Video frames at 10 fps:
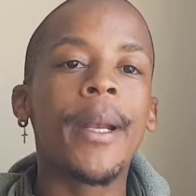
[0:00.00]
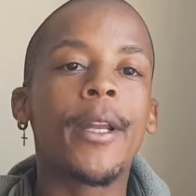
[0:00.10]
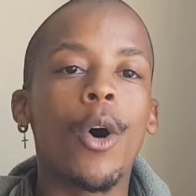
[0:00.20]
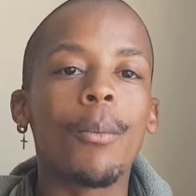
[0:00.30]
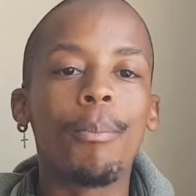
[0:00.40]
it
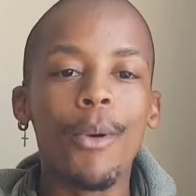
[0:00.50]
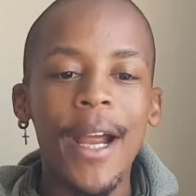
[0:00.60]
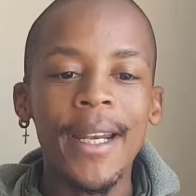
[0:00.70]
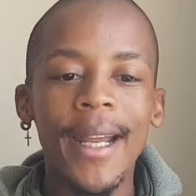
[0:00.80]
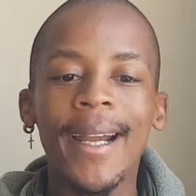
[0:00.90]
on
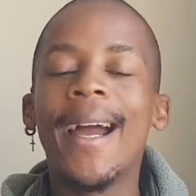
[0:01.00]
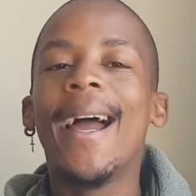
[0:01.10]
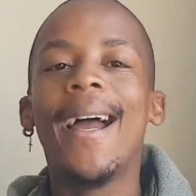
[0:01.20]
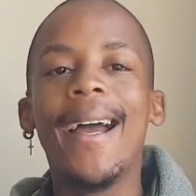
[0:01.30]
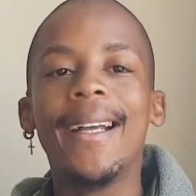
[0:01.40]
branding
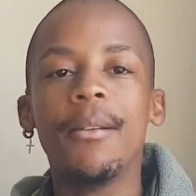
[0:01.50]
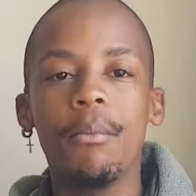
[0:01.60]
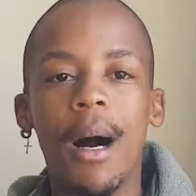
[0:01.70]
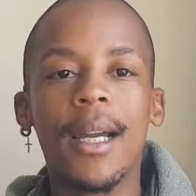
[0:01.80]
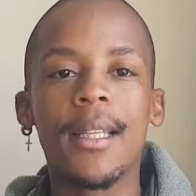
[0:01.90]
and
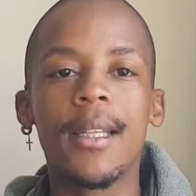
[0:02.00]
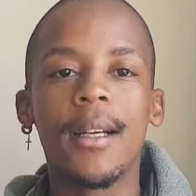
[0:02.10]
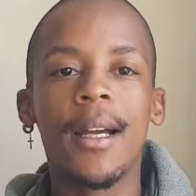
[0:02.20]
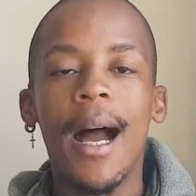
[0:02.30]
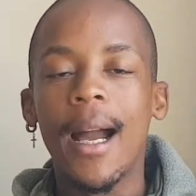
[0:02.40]

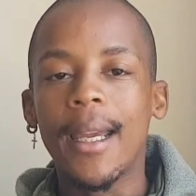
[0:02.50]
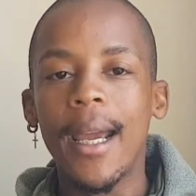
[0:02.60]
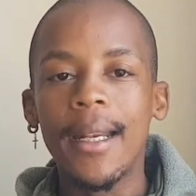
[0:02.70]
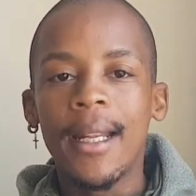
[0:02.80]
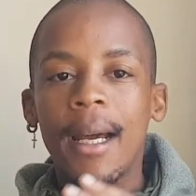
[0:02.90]
marketing.
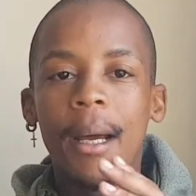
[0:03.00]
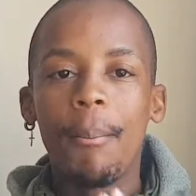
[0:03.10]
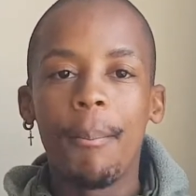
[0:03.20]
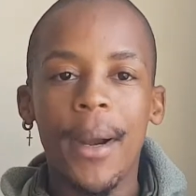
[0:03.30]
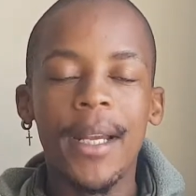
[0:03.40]
Again,
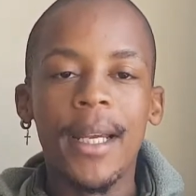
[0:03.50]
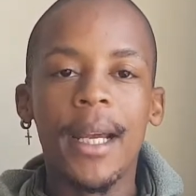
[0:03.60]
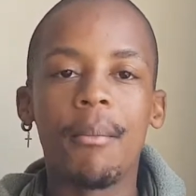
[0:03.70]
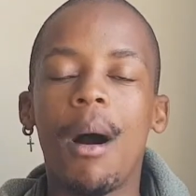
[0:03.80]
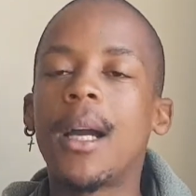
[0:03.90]
branding
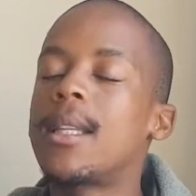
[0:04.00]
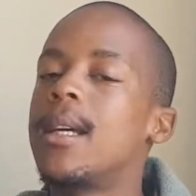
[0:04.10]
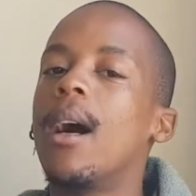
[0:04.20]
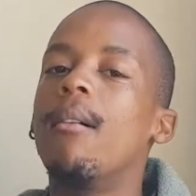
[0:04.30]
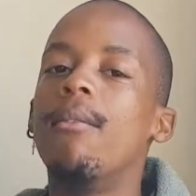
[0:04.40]
and
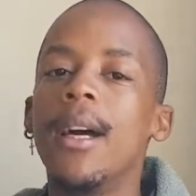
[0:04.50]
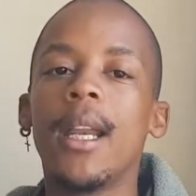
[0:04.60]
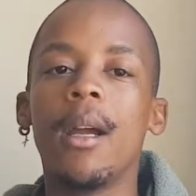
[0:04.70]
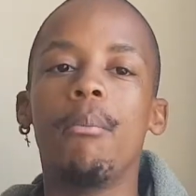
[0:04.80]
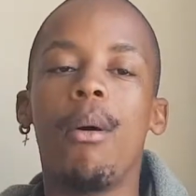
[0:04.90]
marketing are
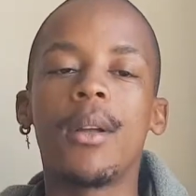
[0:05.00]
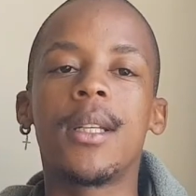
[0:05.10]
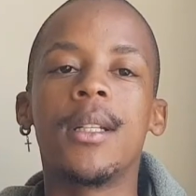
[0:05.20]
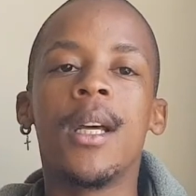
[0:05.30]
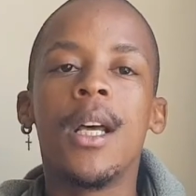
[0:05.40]
very
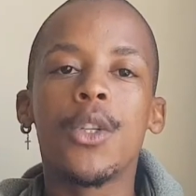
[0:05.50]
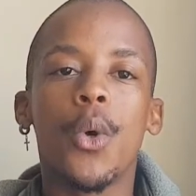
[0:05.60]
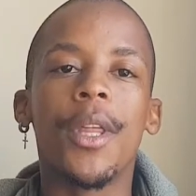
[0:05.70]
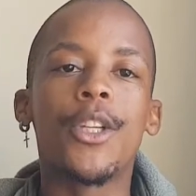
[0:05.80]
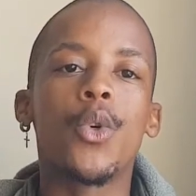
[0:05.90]
important
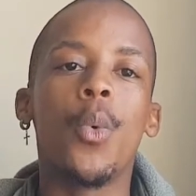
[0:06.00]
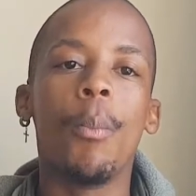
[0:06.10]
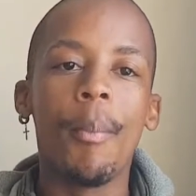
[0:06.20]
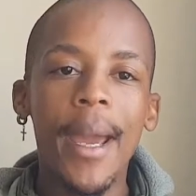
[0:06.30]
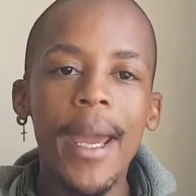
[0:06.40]
so that you
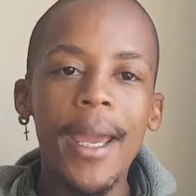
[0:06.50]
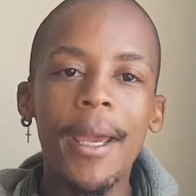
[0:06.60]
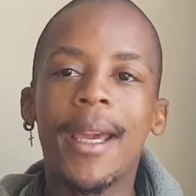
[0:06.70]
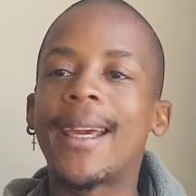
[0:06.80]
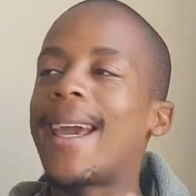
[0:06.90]

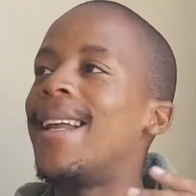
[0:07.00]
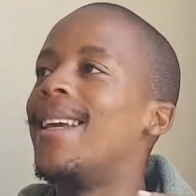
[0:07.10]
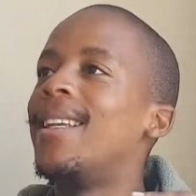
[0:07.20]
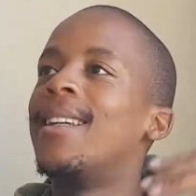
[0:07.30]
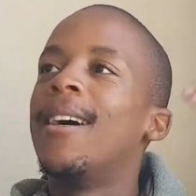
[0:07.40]
may
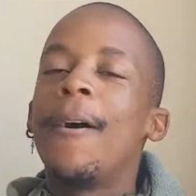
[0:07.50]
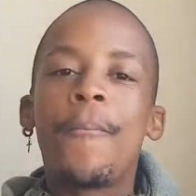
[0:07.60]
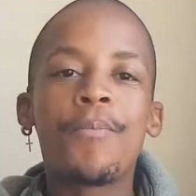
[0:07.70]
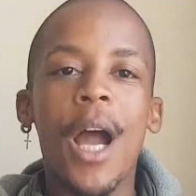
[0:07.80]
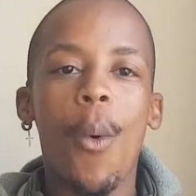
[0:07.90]
gain
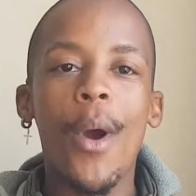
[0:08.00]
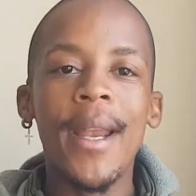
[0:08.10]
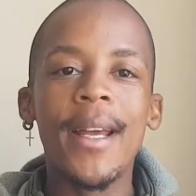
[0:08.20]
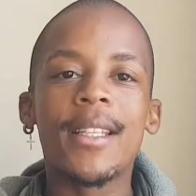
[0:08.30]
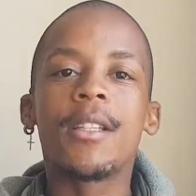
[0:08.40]

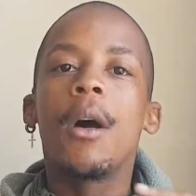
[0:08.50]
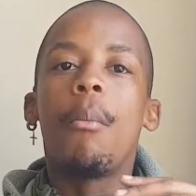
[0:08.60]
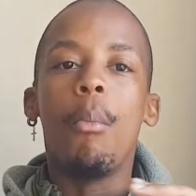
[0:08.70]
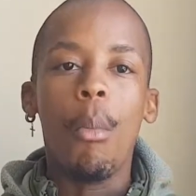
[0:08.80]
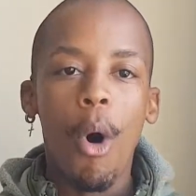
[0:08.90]
awareness,
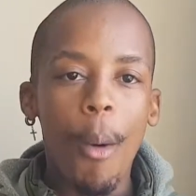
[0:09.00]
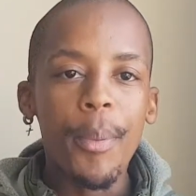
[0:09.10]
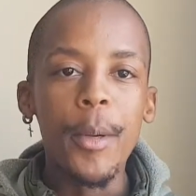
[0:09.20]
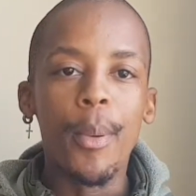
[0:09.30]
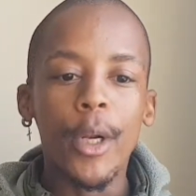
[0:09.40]
more
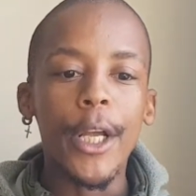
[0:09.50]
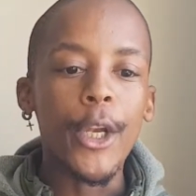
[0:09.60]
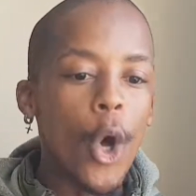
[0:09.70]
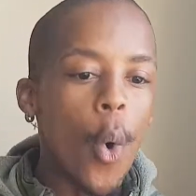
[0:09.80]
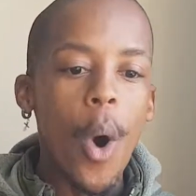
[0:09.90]
people can
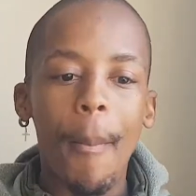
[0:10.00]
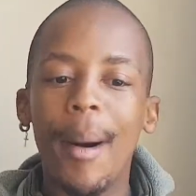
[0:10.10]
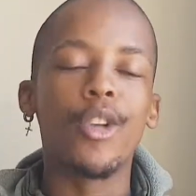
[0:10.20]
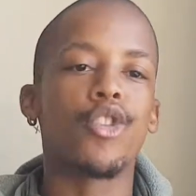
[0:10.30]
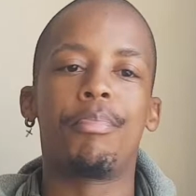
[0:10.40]
know
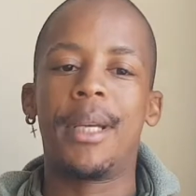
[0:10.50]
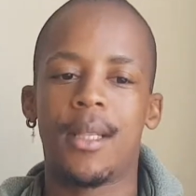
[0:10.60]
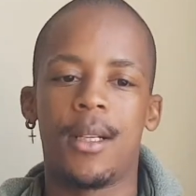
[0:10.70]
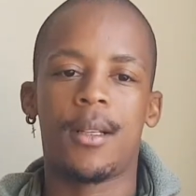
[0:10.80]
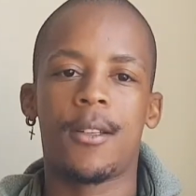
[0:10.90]
about your
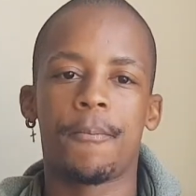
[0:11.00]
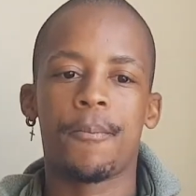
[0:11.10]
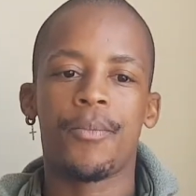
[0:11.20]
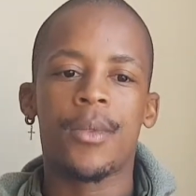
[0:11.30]
business.